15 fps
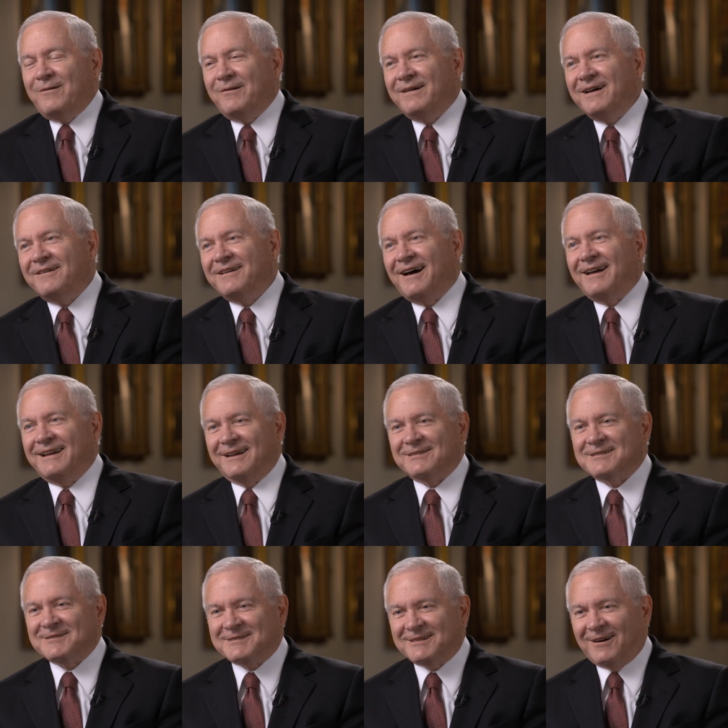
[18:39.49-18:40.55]
Well, not
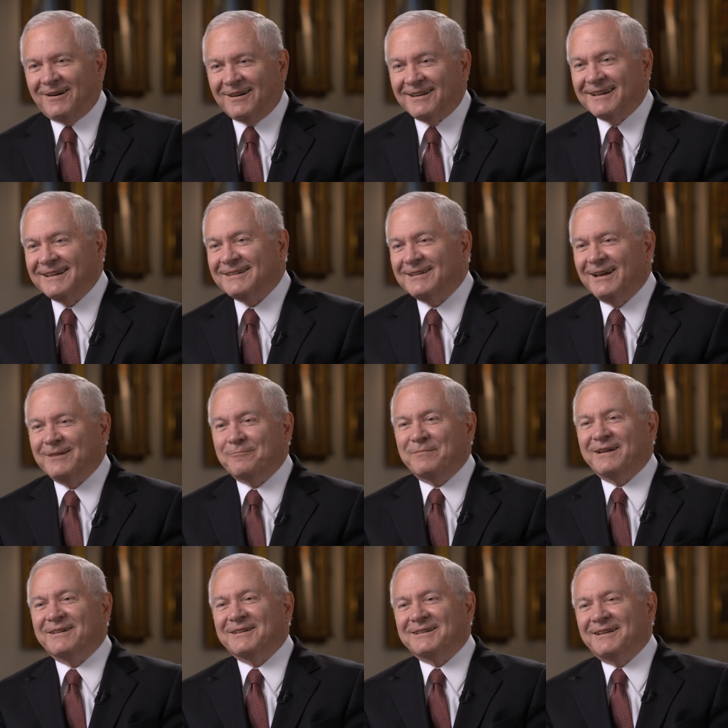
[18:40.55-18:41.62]
necessarily, it,
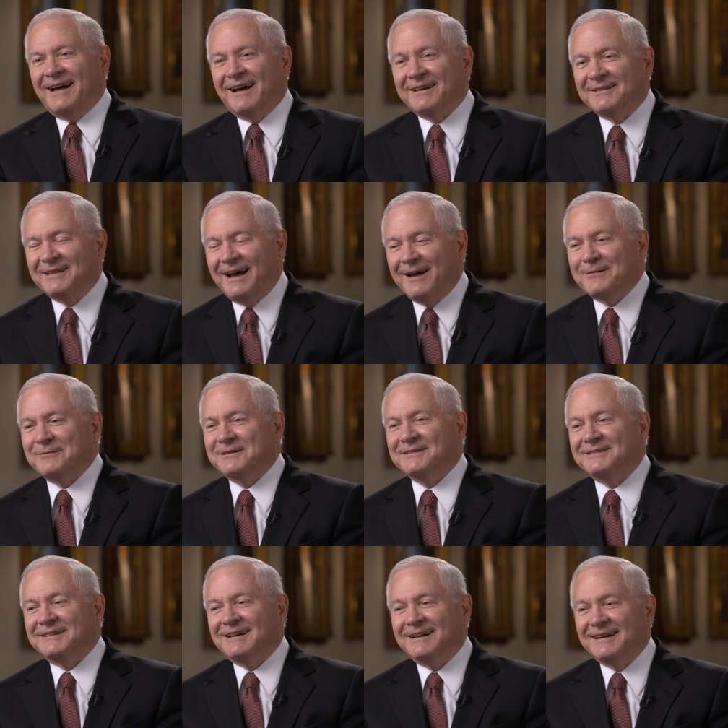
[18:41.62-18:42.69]
but it, I, I
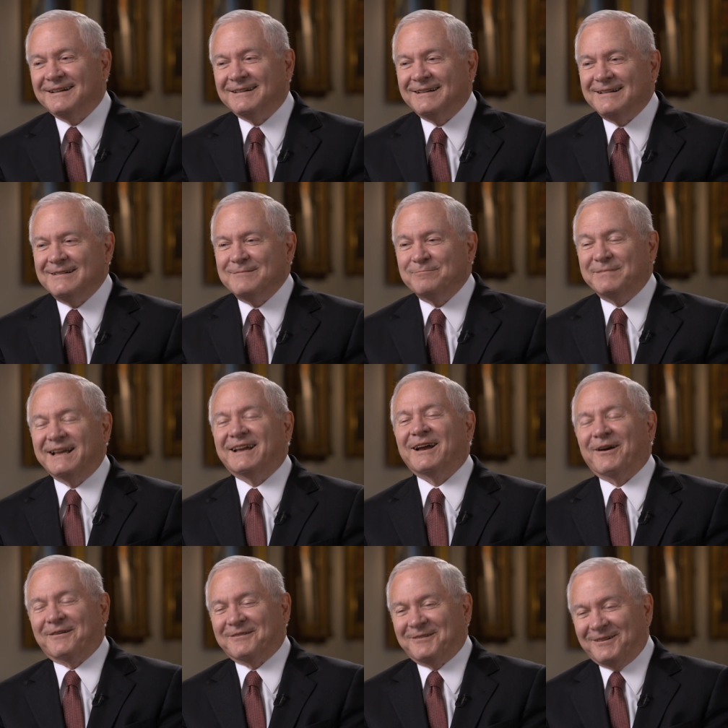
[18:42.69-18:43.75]
would uh, be
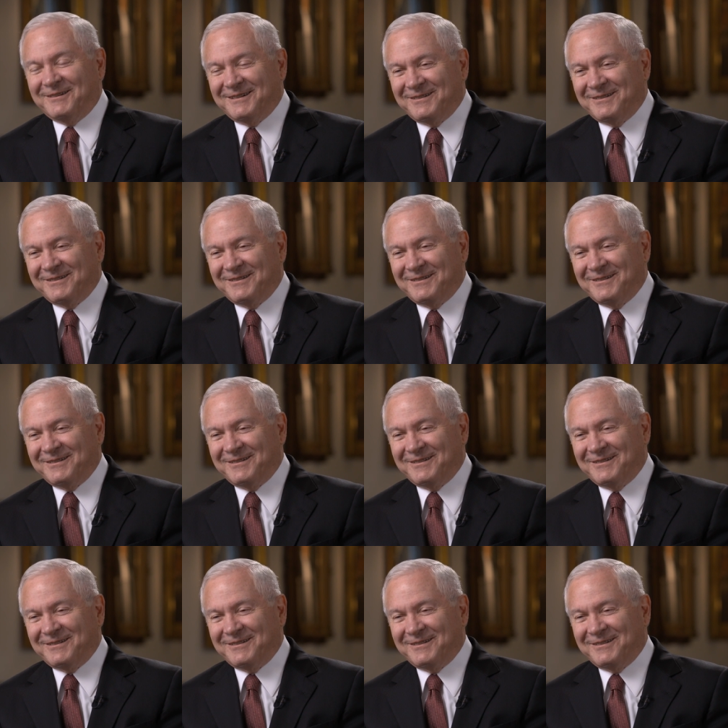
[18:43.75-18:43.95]
careful.